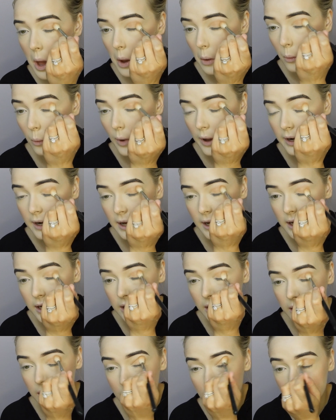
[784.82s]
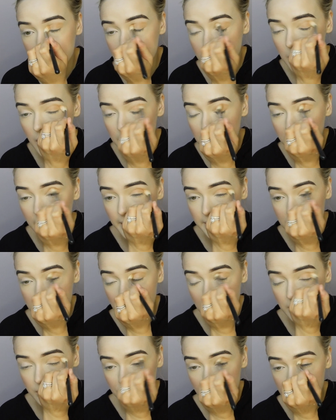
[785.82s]
When I apply it in my
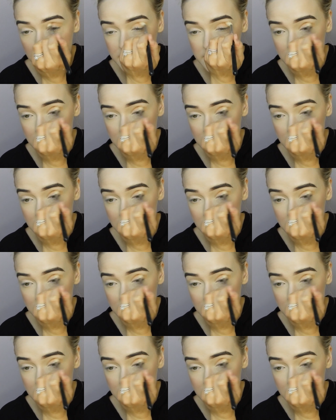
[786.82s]
crease,